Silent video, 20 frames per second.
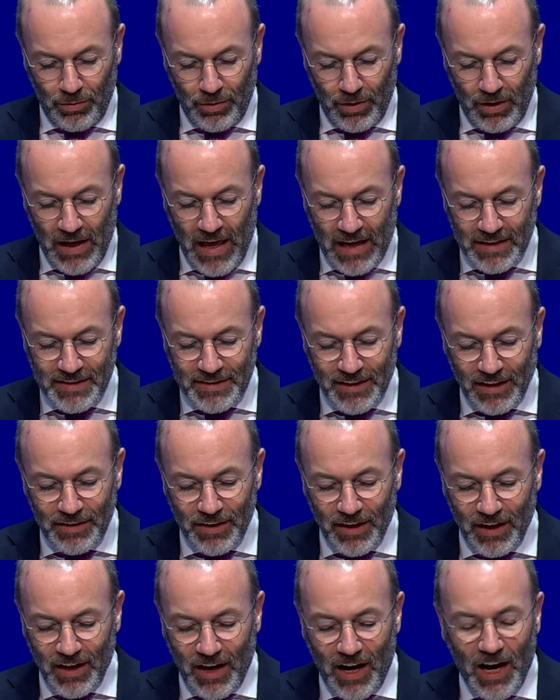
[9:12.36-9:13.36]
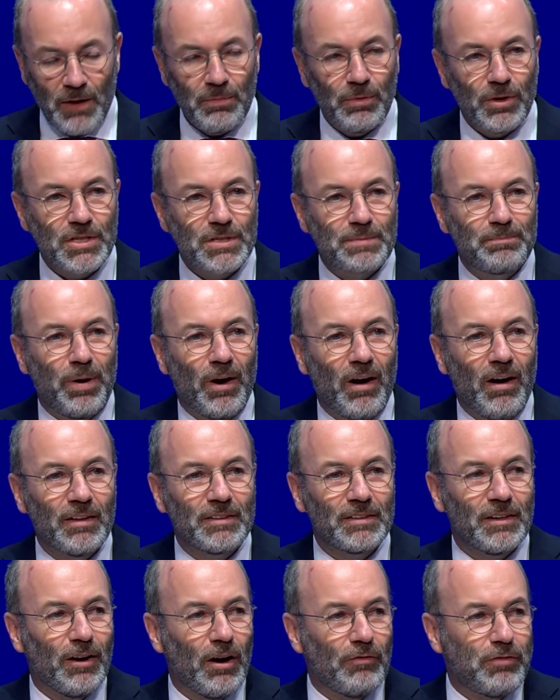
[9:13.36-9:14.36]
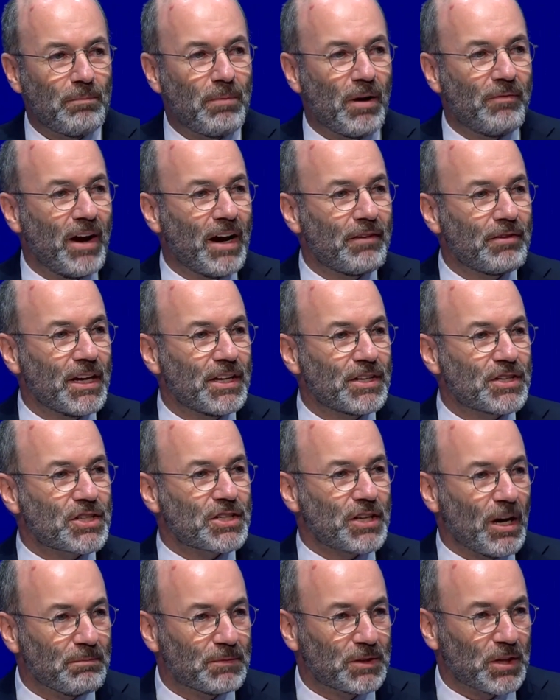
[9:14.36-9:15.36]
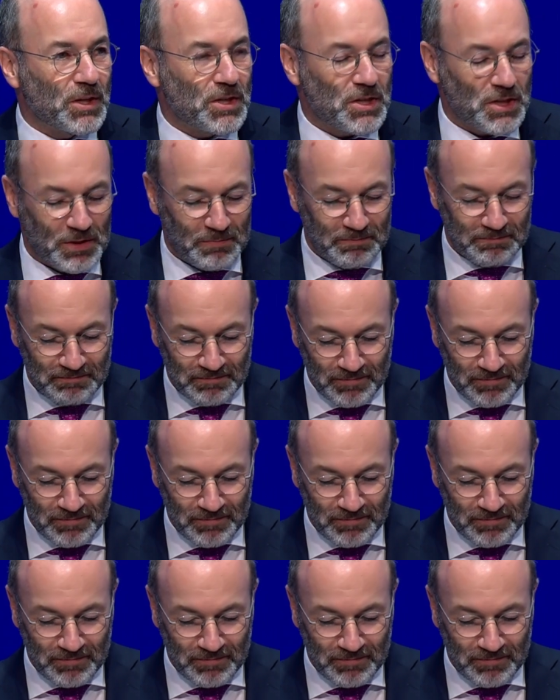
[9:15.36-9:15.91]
Last Sunday, I was part of a Bavarian Stammtisch.